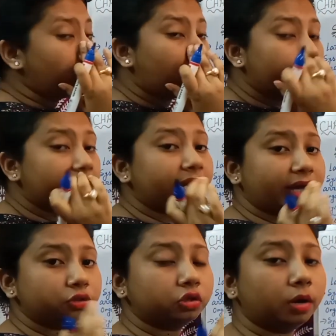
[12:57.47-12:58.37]
Modern
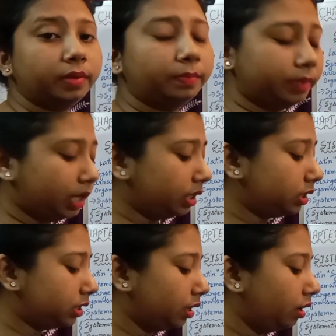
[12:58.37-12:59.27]
taxonomy
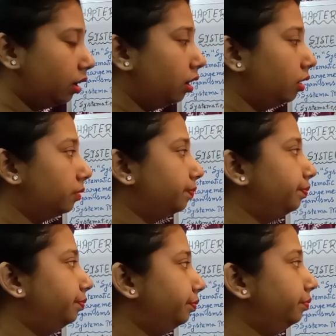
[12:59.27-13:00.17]
means,
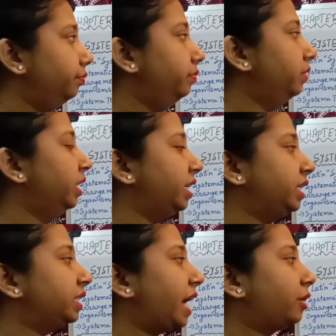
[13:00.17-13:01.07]
this
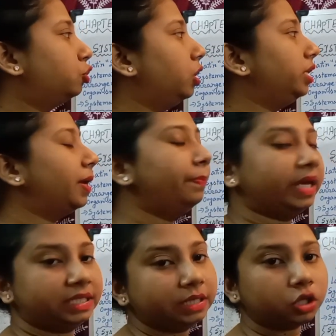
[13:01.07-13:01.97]
is actually the
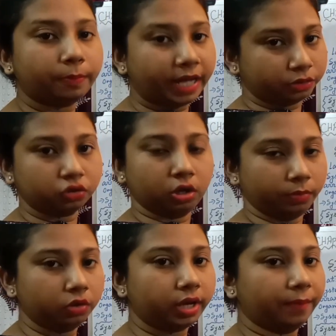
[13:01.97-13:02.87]
basis of
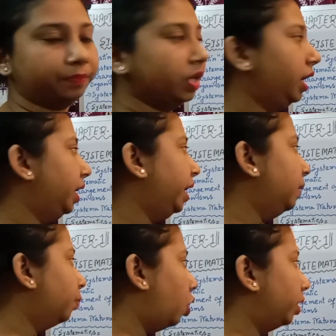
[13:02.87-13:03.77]
taxonomy. Okay,
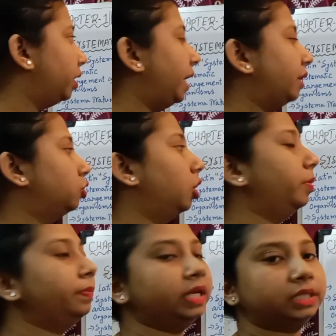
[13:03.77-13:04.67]
in modern
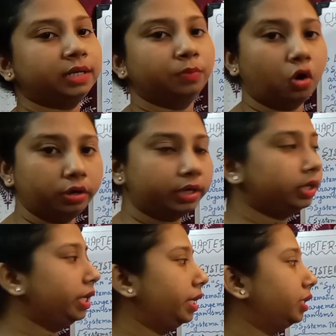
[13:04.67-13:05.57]
taxonomy means, in
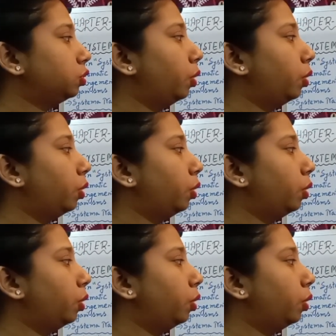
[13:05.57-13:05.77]
modern days